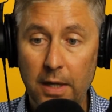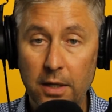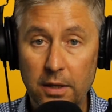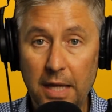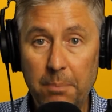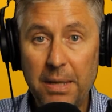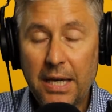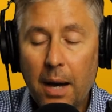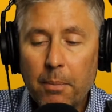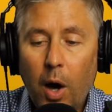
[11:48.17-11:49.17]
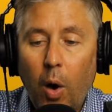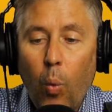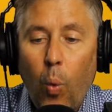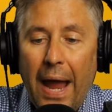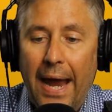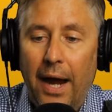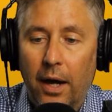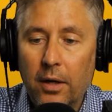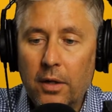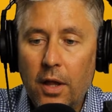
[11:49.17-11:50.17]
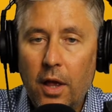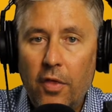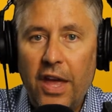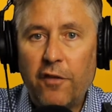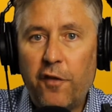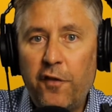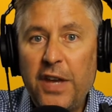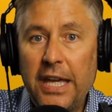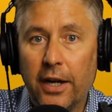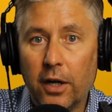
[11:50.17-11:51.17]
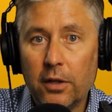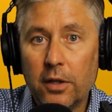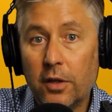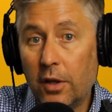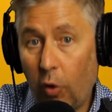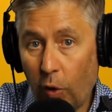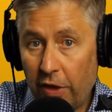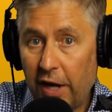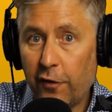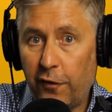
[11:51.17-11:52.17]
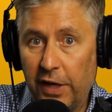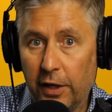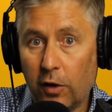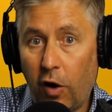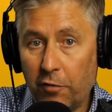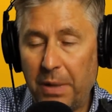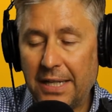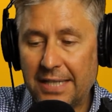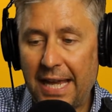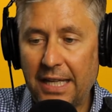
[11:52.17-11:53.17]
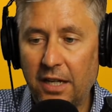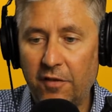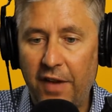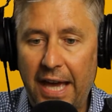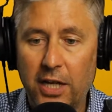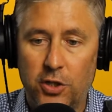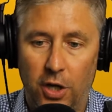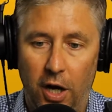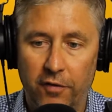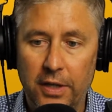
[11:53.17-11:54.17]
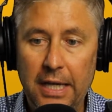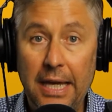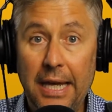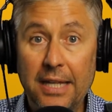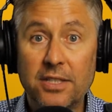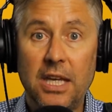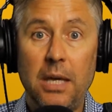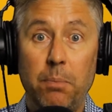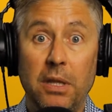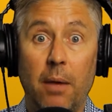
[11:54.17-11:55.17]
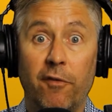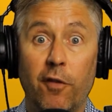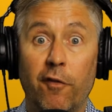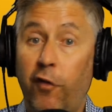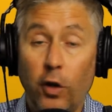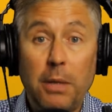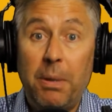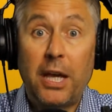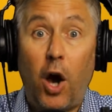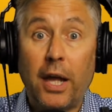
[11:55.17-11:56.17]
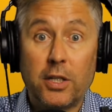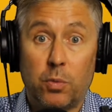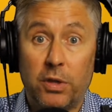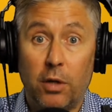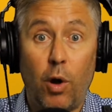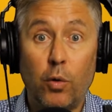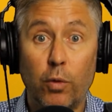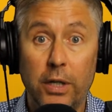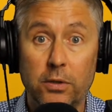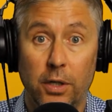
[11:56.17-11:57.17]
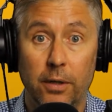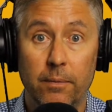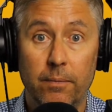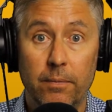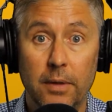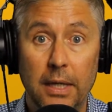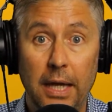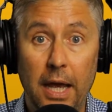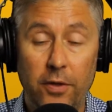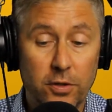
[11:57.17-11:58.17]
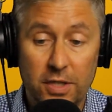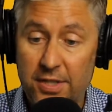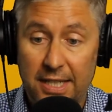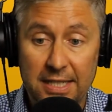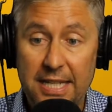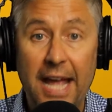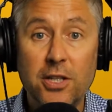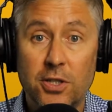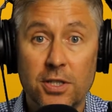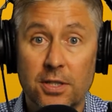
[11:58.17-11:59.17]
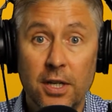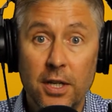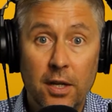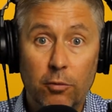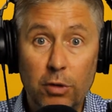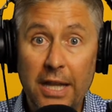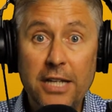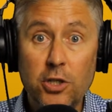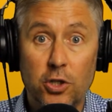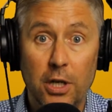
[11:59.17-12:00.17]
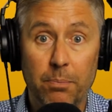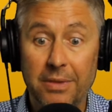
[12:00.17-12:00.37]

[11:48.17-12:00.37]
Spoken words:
they become aware that fear, or their fear of being taken advantage of, is keeping them from fully being honest with their own realtor. And there's this contentious relationship